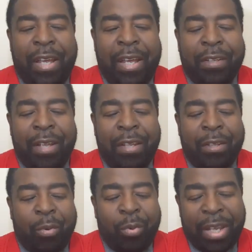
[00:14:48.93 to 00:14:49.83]
And
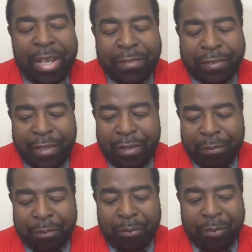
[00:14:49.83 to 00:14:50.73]
the reason
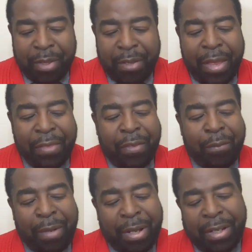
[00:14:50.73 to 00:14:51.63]
that the
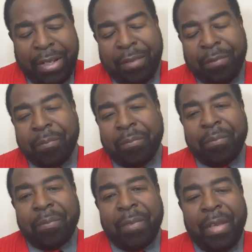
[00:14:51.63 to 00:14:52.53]
money
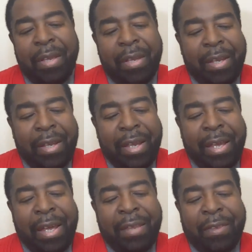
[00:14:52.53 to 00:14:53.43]

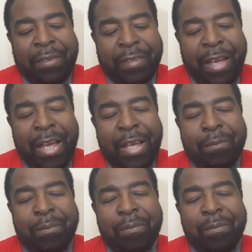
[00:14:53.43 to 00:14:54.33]
and the
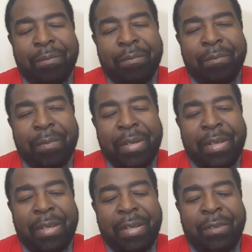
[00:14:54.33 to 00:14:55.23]
time
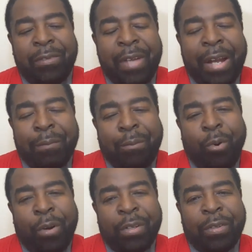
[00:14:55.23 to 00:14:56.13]
is not
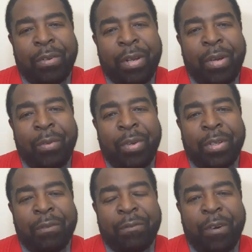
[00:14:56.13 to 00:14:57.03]
important when
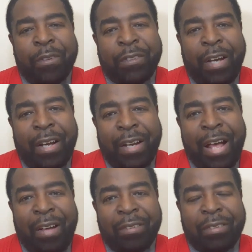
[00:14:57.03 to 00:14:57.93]
you first start
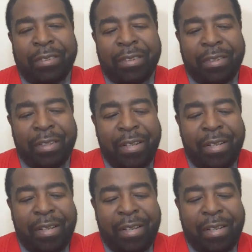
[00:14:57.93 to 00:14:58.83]
out
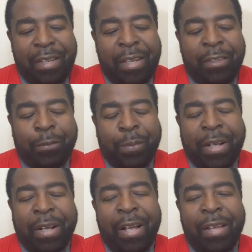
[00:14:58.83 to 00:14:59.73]
is
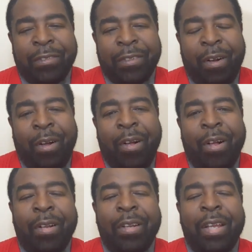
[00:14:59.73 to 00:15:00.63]
because all